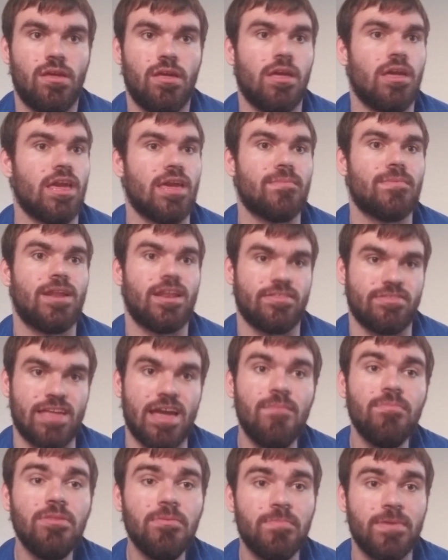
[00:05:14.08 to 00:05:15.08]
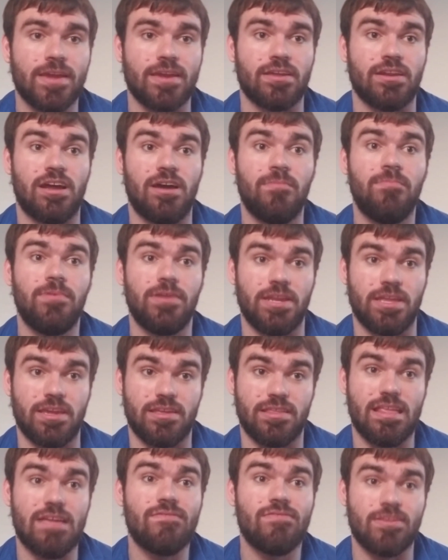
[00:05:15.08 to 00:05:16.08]
He might attempt to pick it up, and he
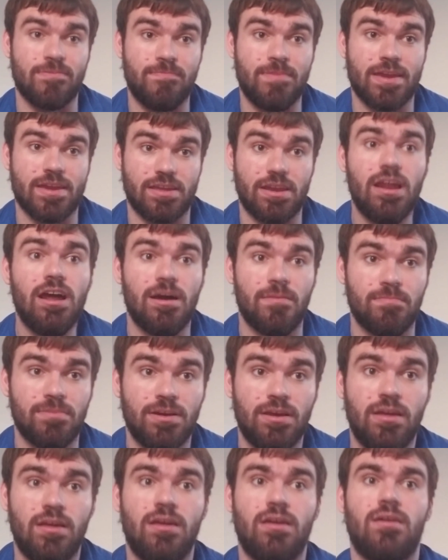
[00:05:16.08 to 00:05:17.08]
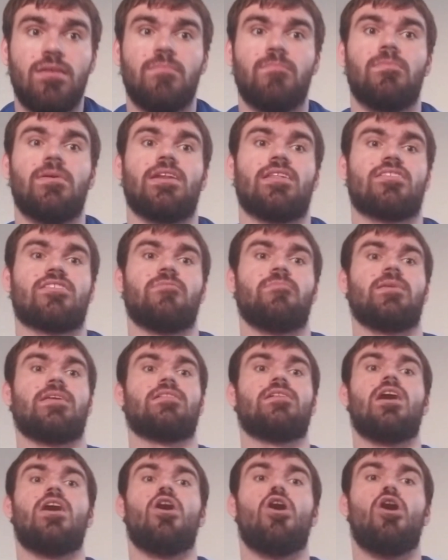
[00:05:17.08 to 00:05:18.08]
could definitely pick it up, but it's gonna be a
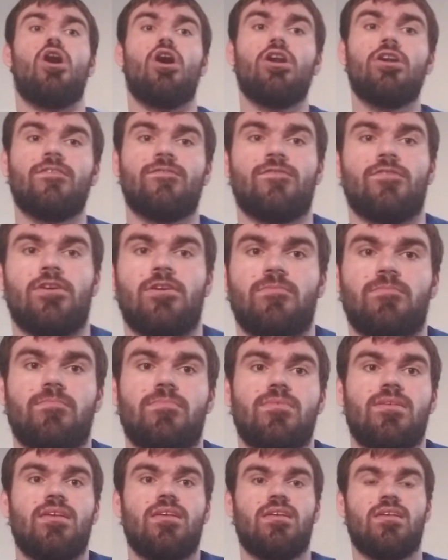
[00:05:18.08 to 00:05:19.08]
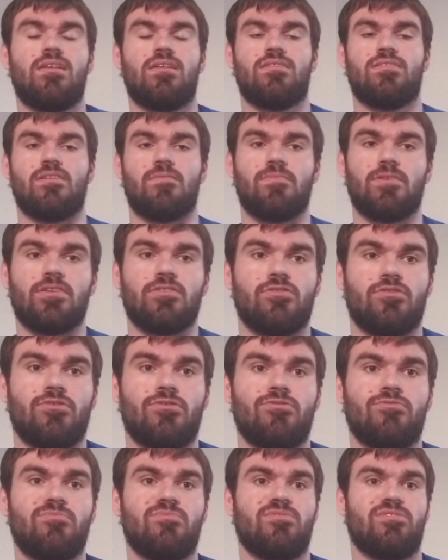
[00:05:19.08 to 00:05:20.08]
lot harder for him simply
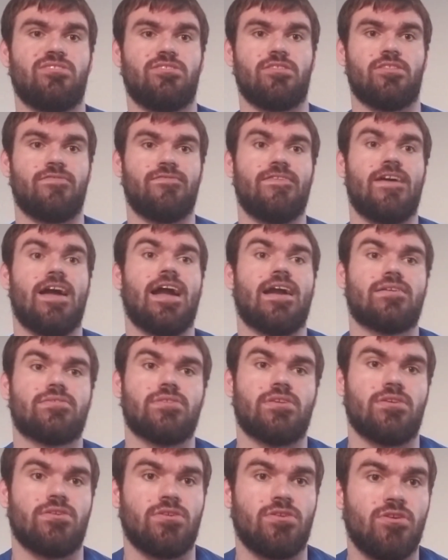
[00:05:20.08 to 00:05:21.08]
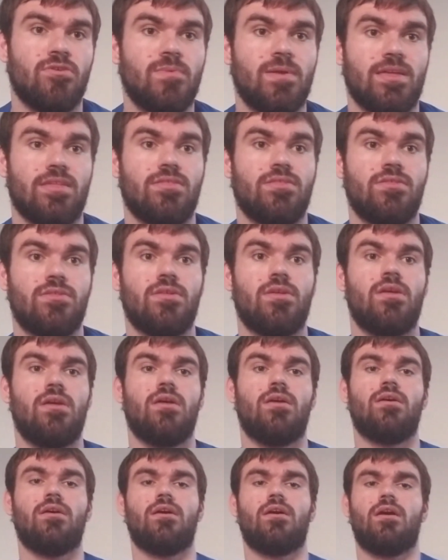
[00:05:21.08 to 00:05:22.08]
due to the fact that humans
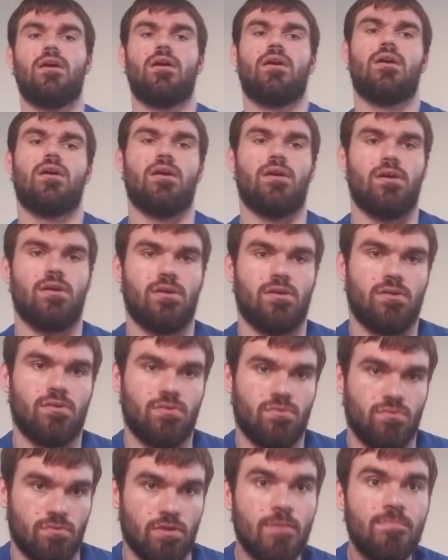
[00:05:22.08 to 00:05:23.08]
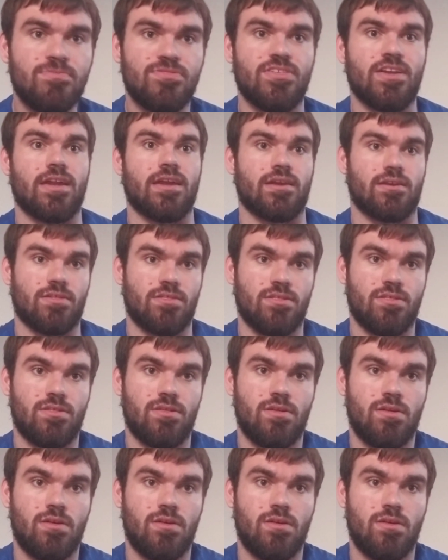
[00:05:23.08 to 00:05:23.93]
grip things.